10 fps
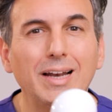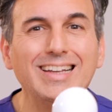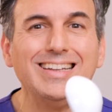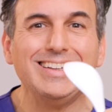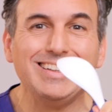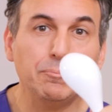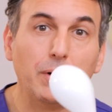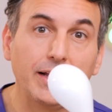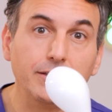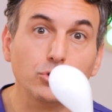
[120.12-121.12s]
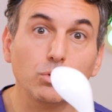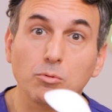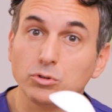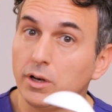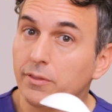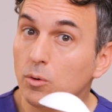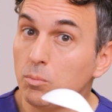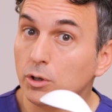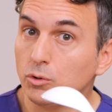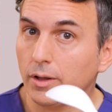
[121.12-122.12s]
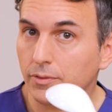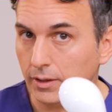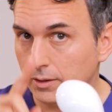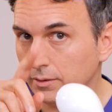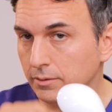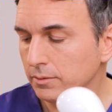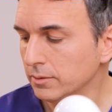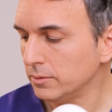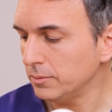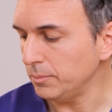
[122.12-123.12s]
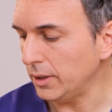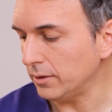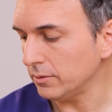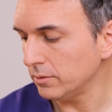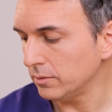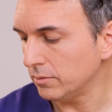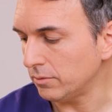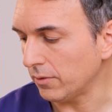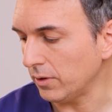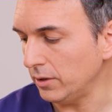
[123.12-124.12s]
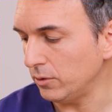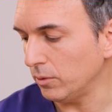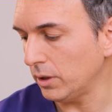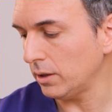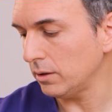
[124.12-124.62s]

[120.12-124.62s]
And for this, we are going to use a little bit of oil. Good. Easy, eh?